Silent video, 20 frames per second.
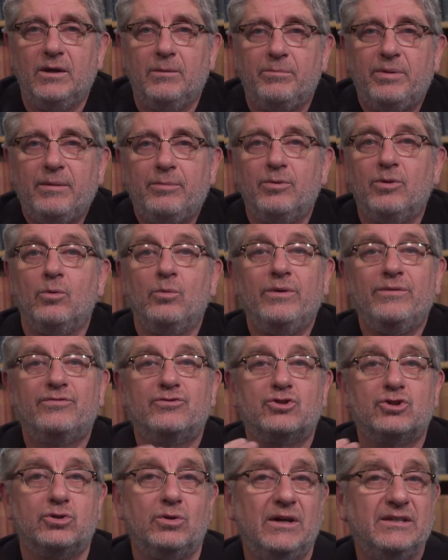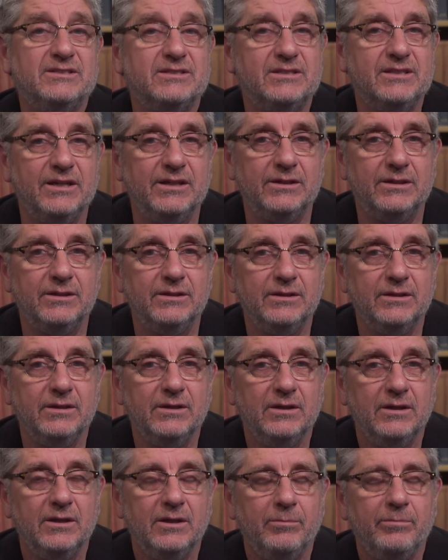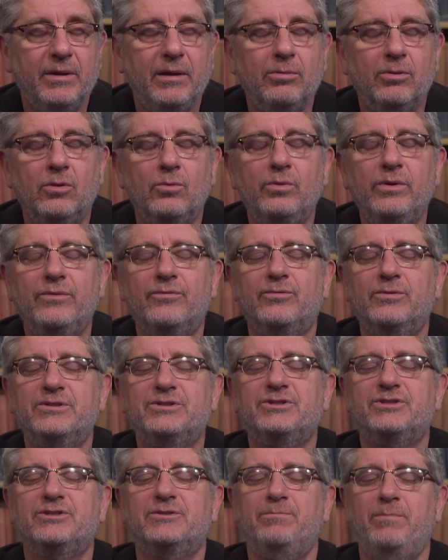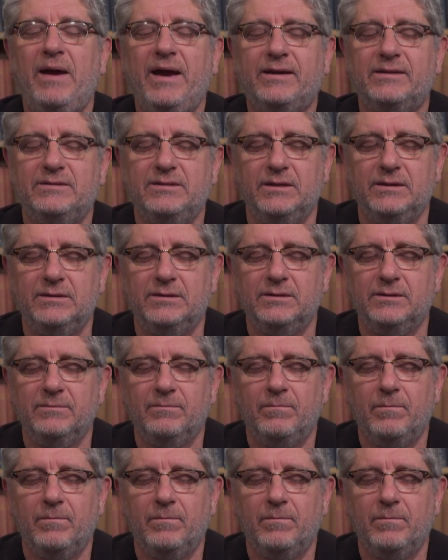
people that we've trusted, people that we've respected,